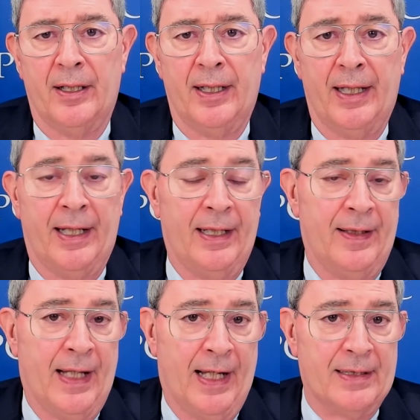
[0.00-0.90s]
And
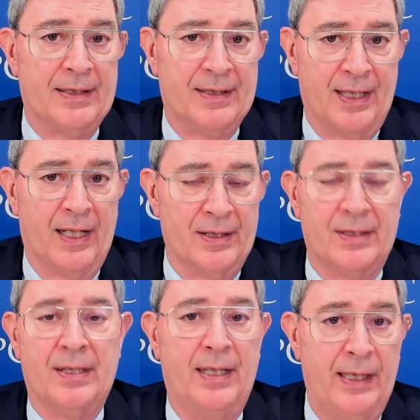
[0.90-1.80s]
in that
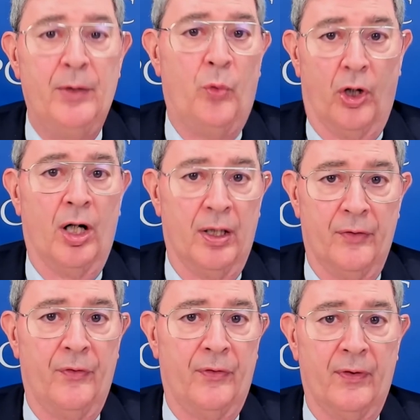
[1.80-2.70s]
sense, he
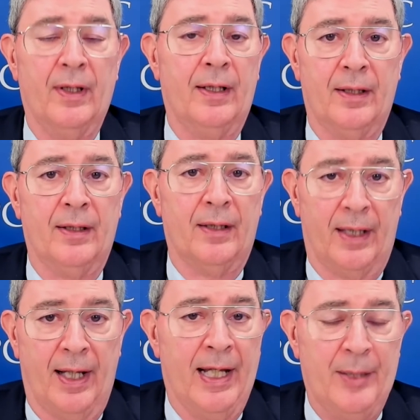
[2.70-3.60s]
was
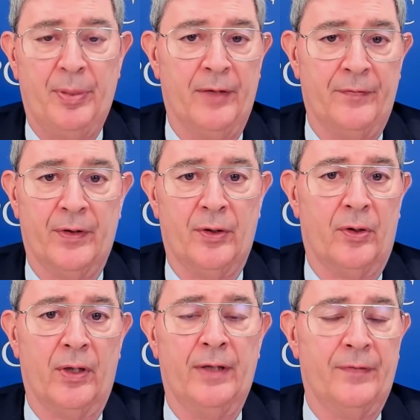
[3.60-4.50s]
a
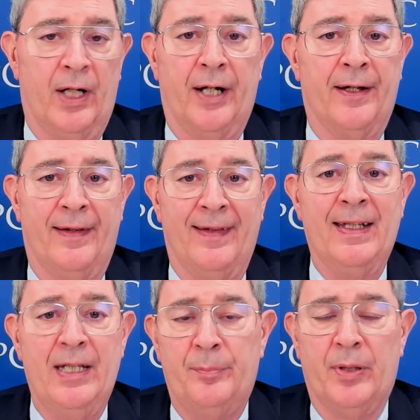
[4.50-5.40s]
pivotal, if not
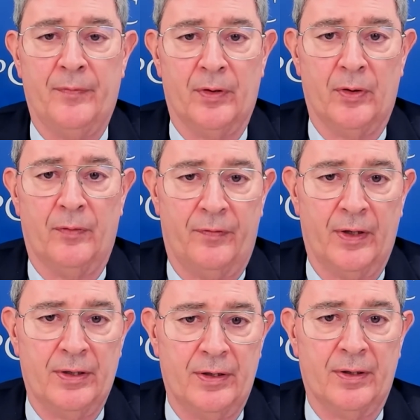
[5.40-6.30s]
the pivotal
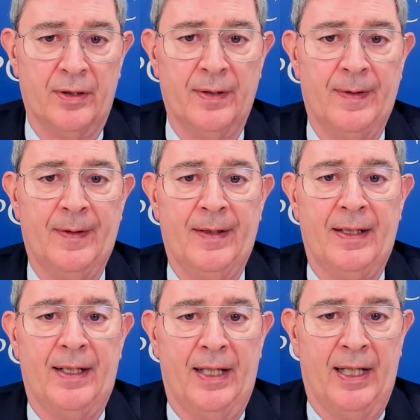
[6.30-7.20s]
figure
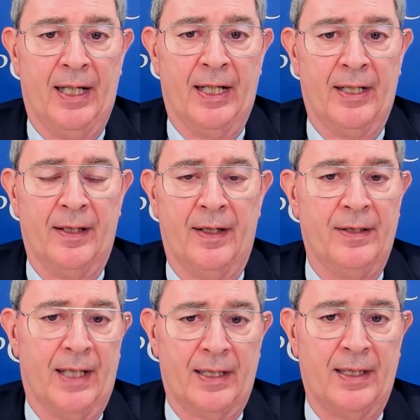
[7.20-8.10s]
in the
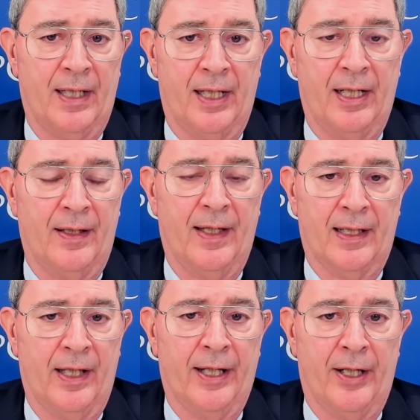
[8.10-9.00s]
decade that
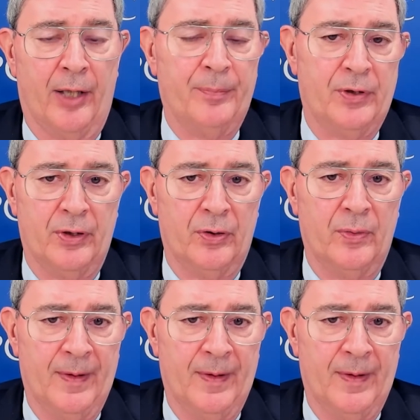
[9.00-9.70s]
led up to